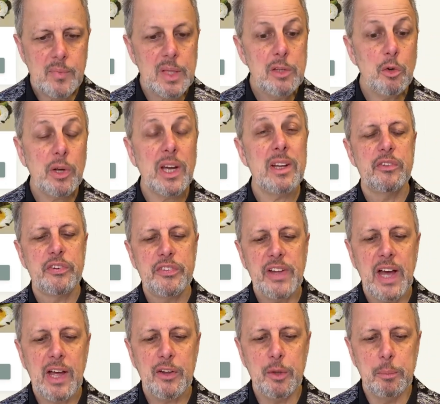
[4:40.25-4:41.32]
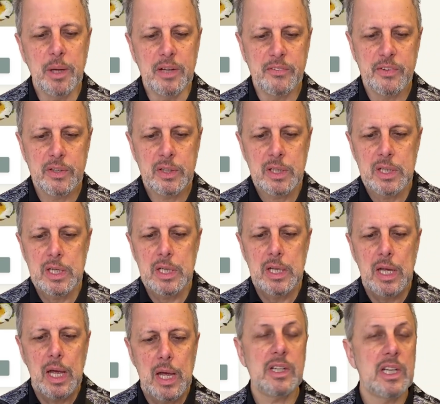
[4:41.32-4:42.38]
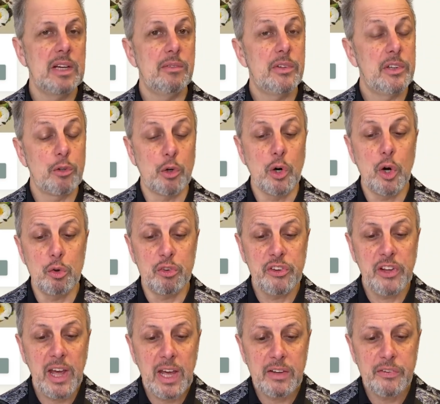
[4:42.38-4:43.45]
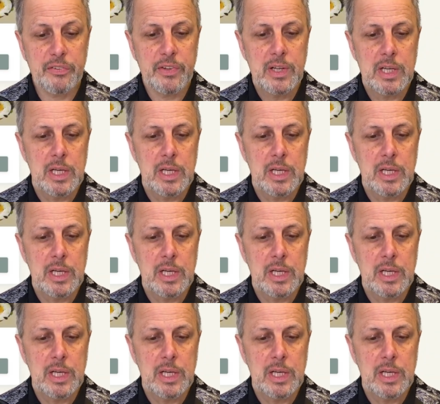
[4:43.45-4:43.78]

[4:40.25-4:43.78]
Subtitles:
You can style the button, give it your own text,